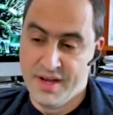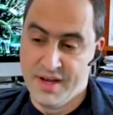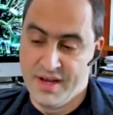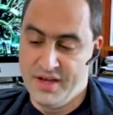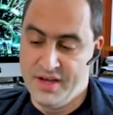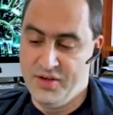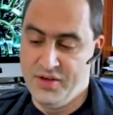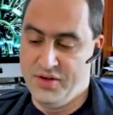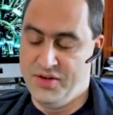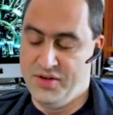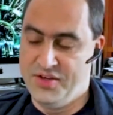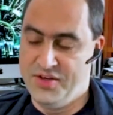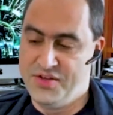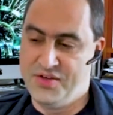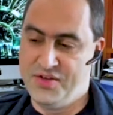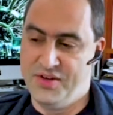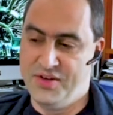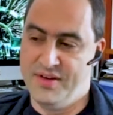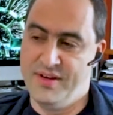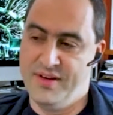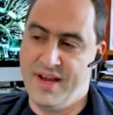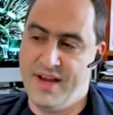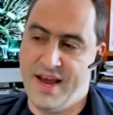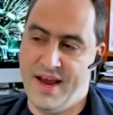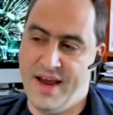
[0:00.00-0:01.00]
a uni
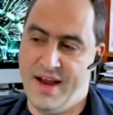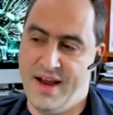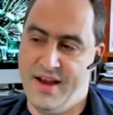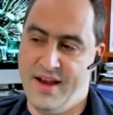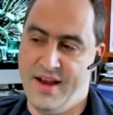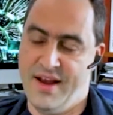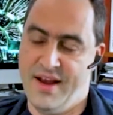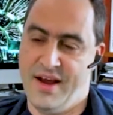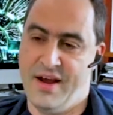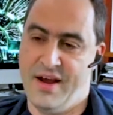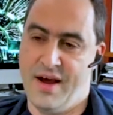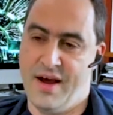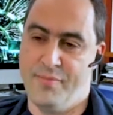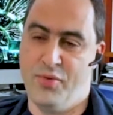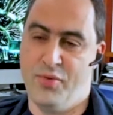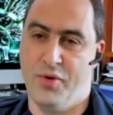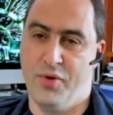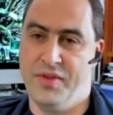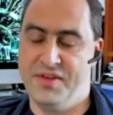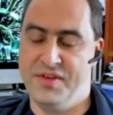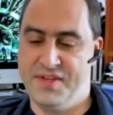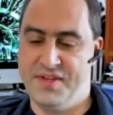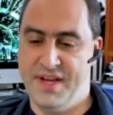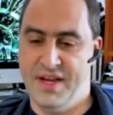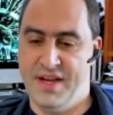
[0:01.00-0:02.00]
student, and I bought
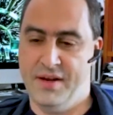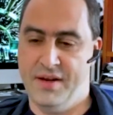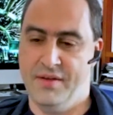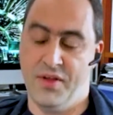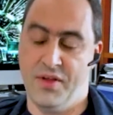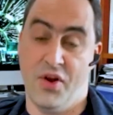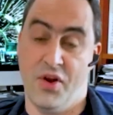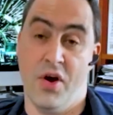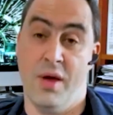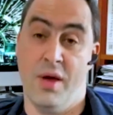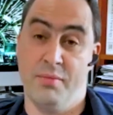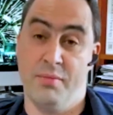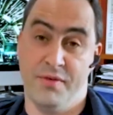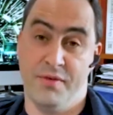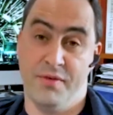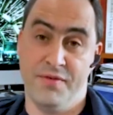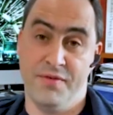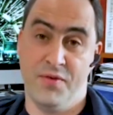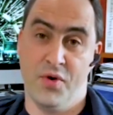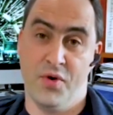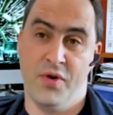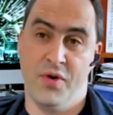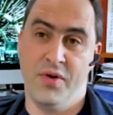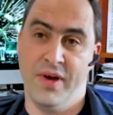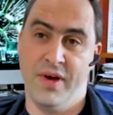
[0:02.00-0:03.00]
this thing the night
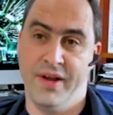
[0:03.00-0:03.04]
before,